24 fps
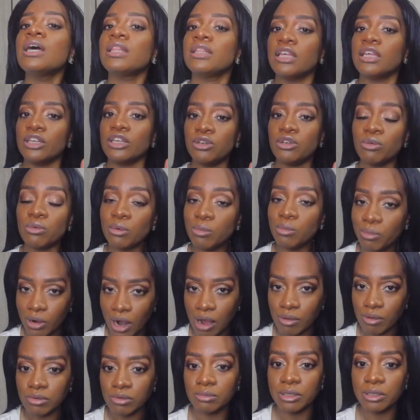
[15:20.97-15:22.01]
then you will
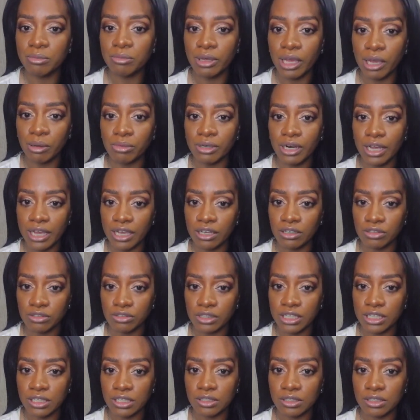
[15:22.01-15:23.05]
probably be able to handle
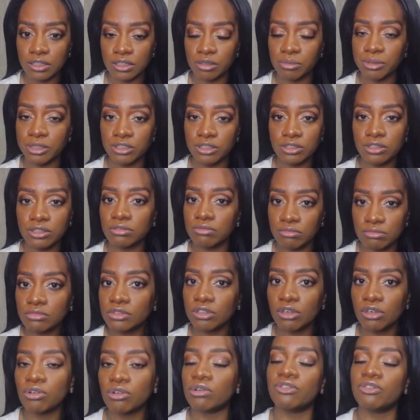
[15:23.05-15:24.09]
this. It'll be
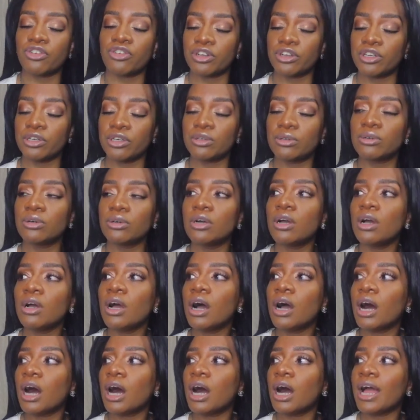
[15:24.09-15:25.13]
cool for you.
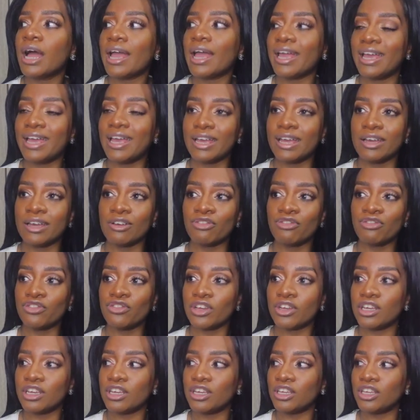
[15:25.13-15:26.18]
If
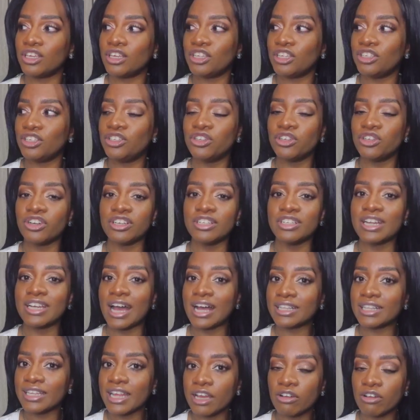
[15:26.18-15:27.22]
you're
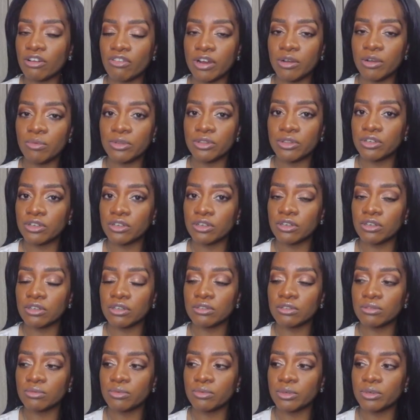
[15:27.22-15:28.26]
not that great with
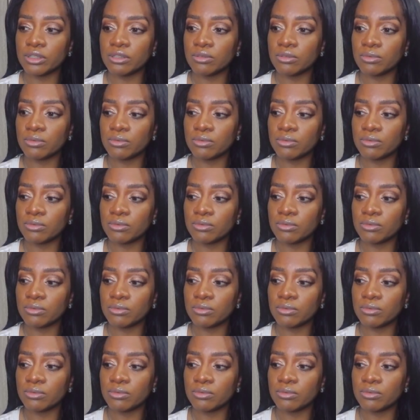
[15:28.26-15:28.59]
your with